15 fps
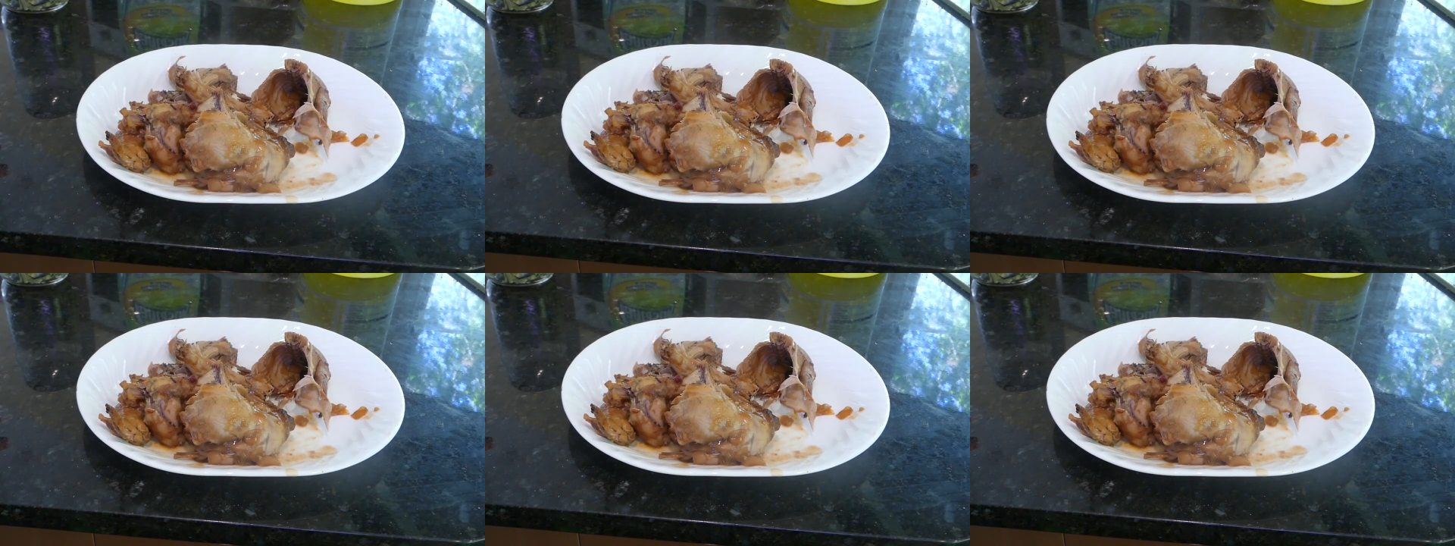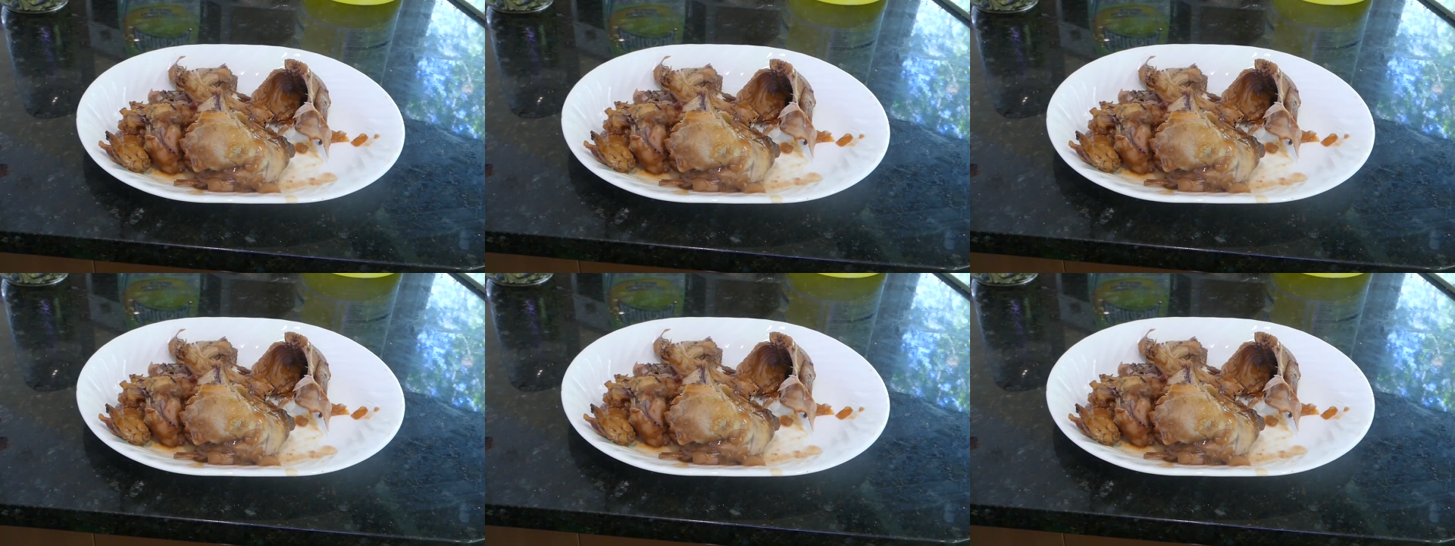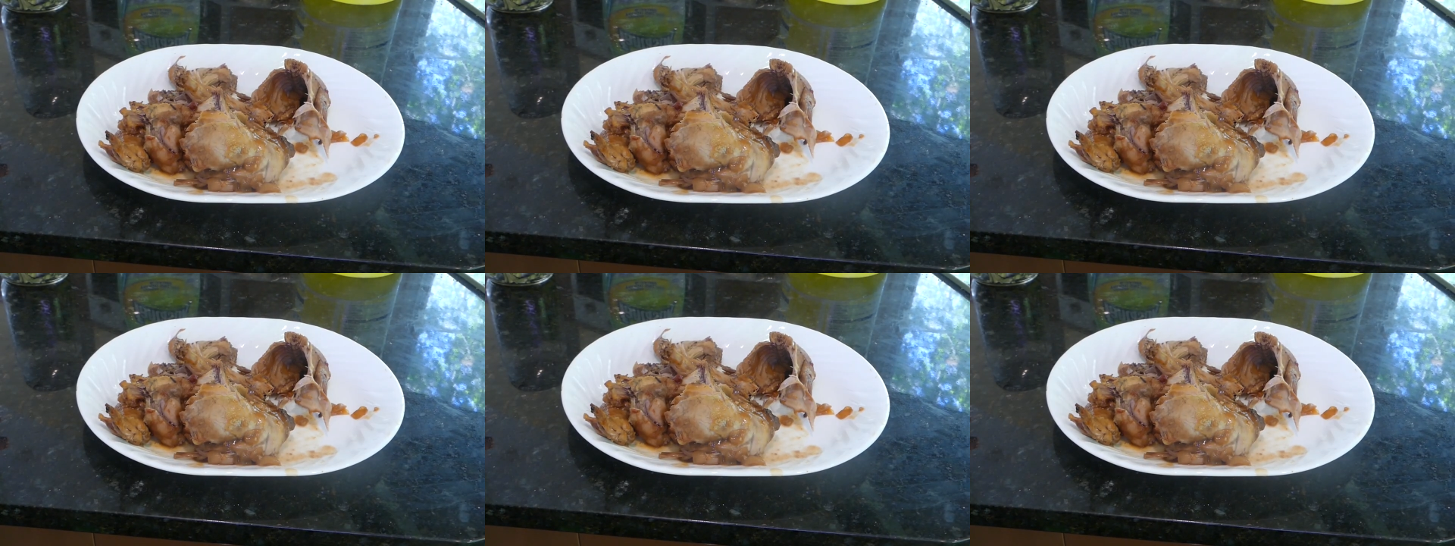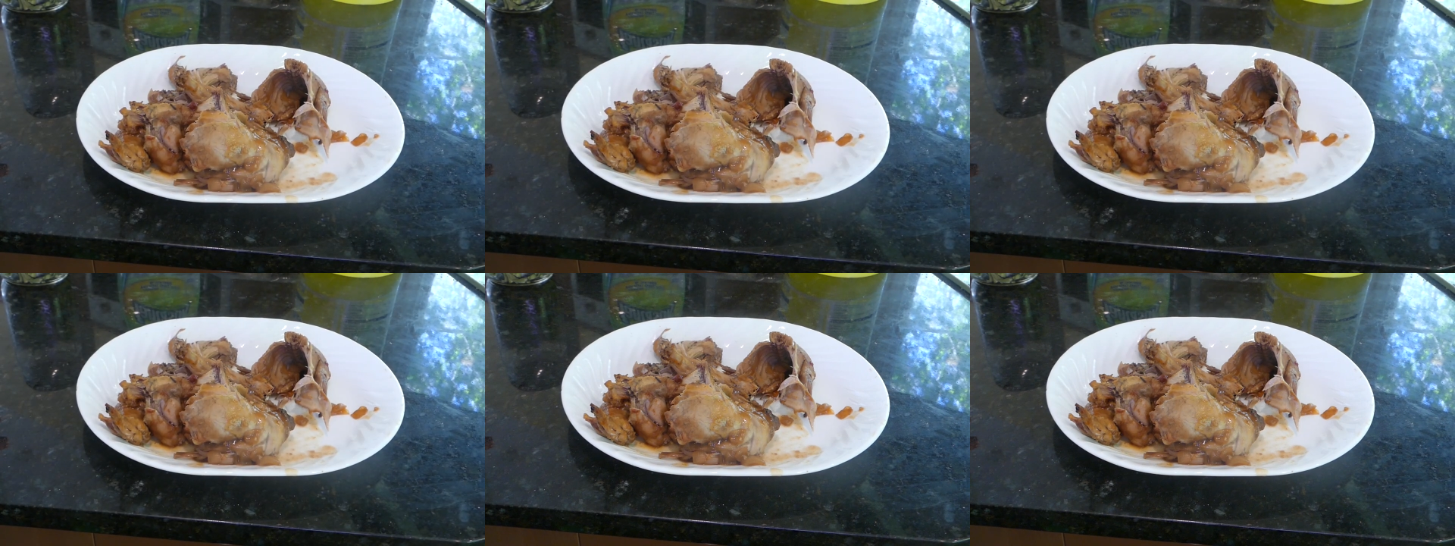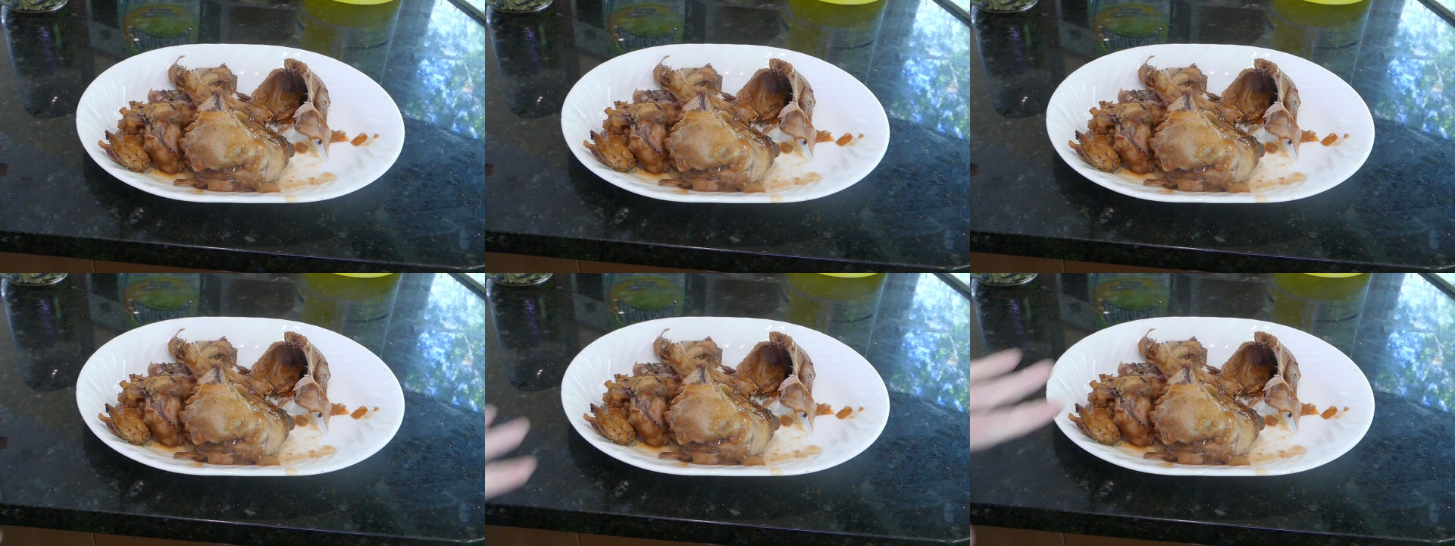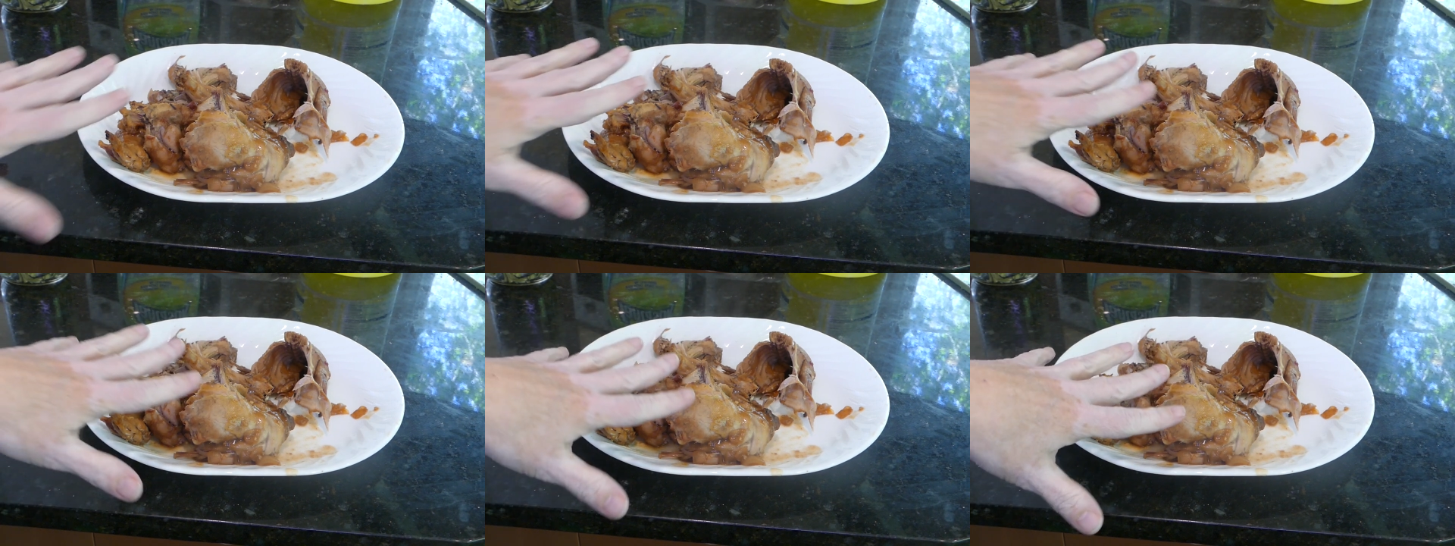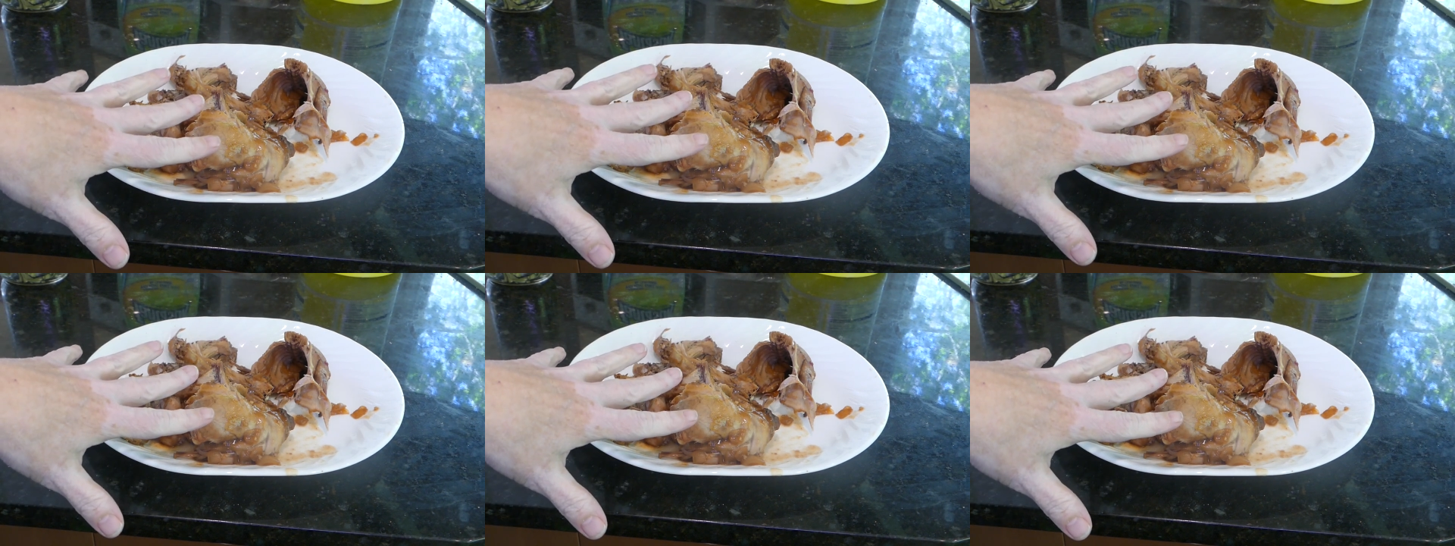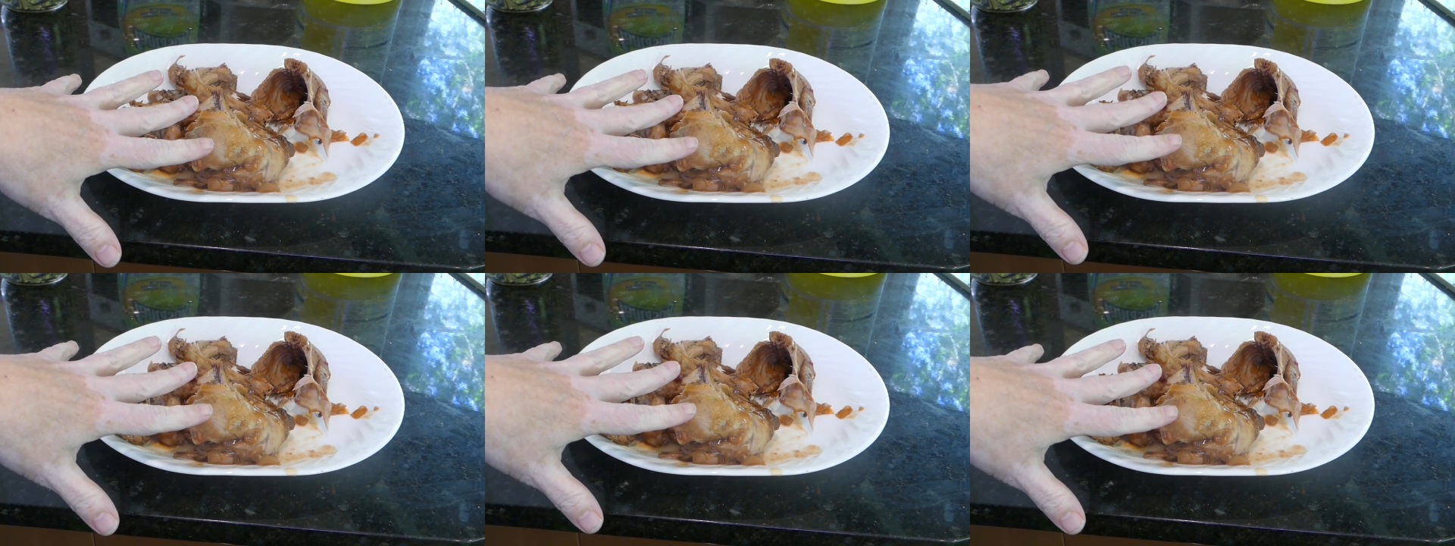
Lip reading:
Nobody's mouth can be seen.